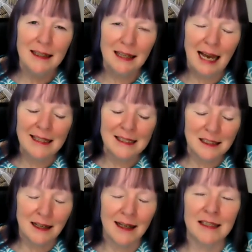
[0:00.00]

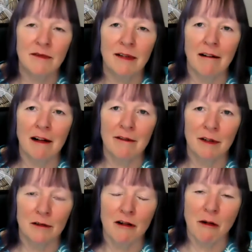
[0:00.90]
Cancer is very
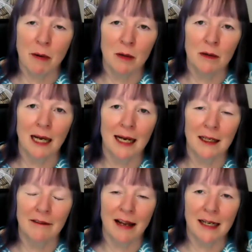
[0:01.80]
vulnerable kind
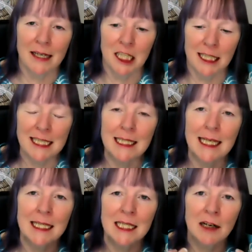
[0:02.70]
of energy. This
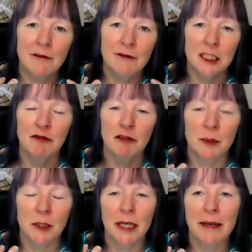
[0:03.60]
is our
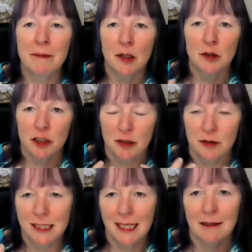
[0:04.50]
vulnerable emotional
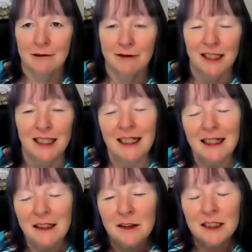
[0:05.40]
self.
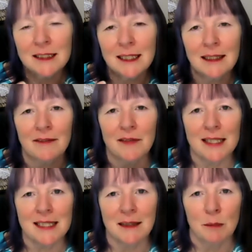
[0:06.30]
You just think of that
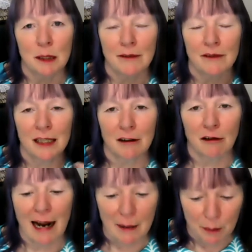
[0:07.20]
symbol of the
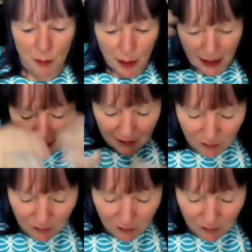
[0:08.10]
crab. We kind of